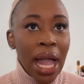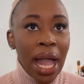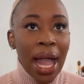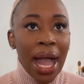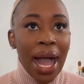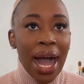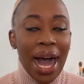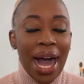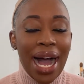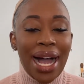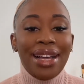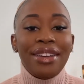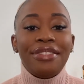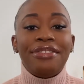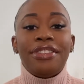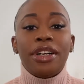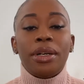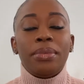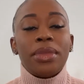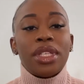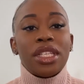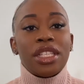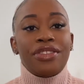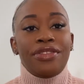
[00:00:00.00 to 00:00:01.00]
I
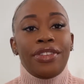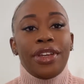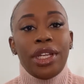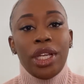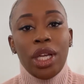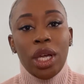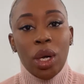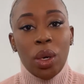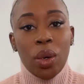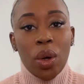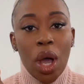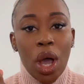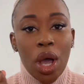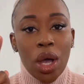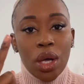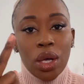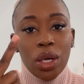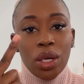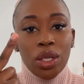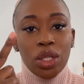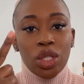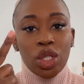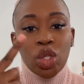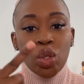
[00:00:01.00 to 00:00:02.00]
filmed this video
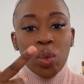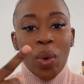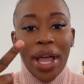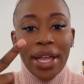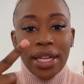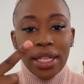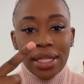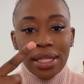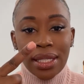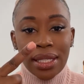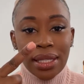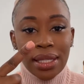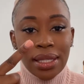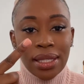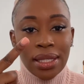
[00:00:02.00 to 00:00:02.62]
twice